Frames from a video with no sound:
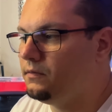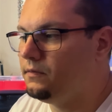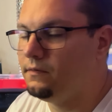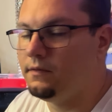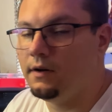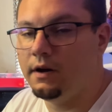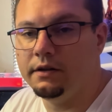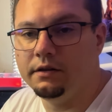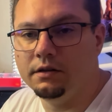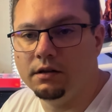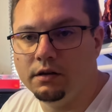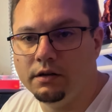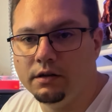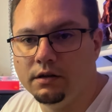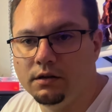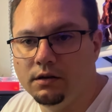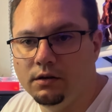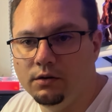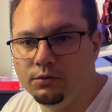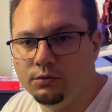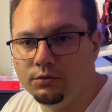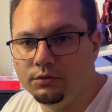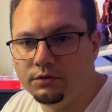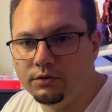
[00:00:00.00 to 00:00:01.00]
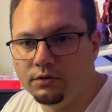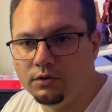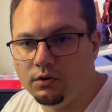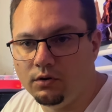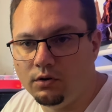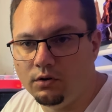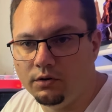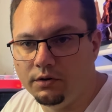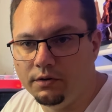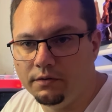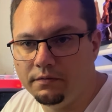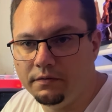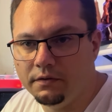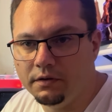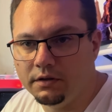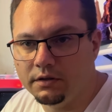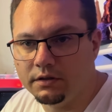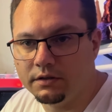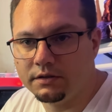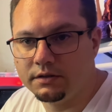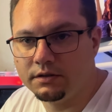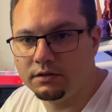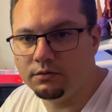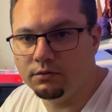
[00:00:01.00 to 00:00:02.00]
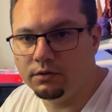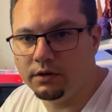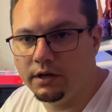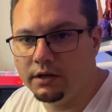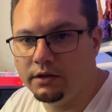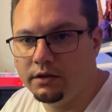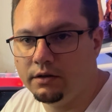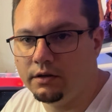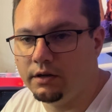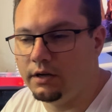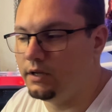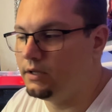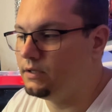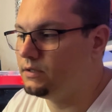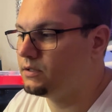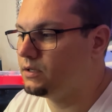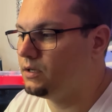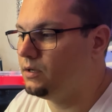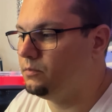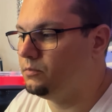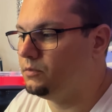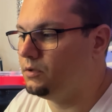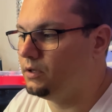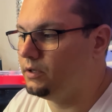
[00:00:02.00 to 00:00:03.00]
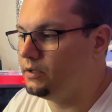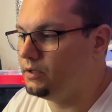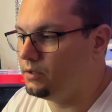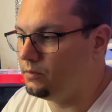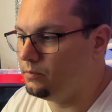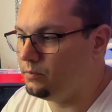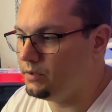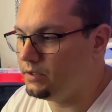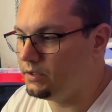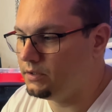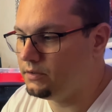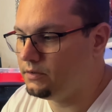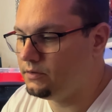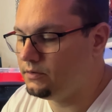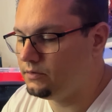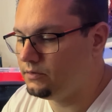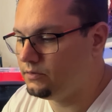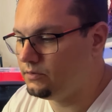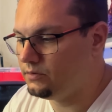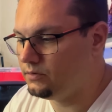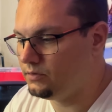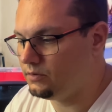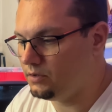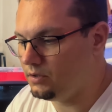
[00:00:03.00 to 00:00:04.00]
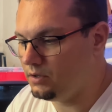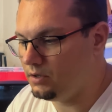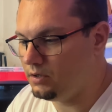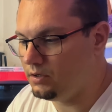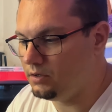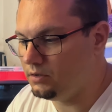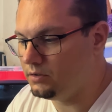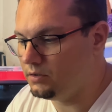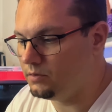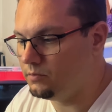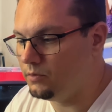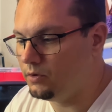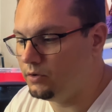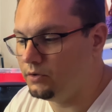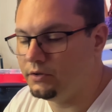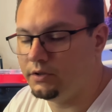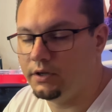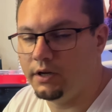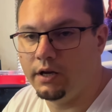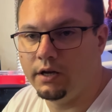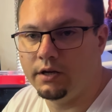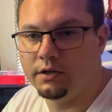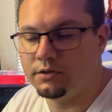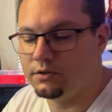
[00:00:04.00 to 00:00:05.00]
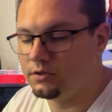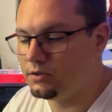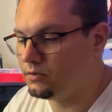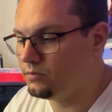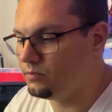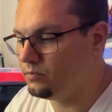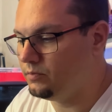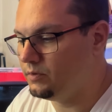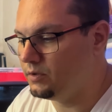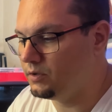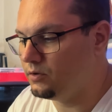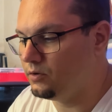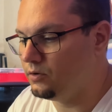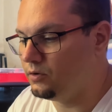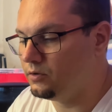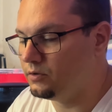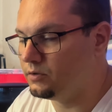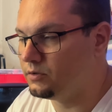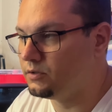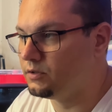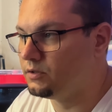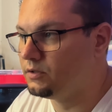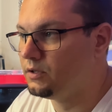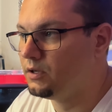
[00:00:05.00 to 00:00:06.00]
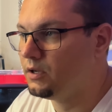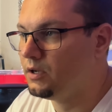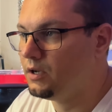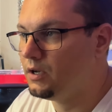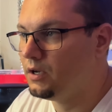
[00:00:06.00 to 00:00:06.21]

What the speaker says: Finally glued all the fingers together. I skipped a little bit in the montage because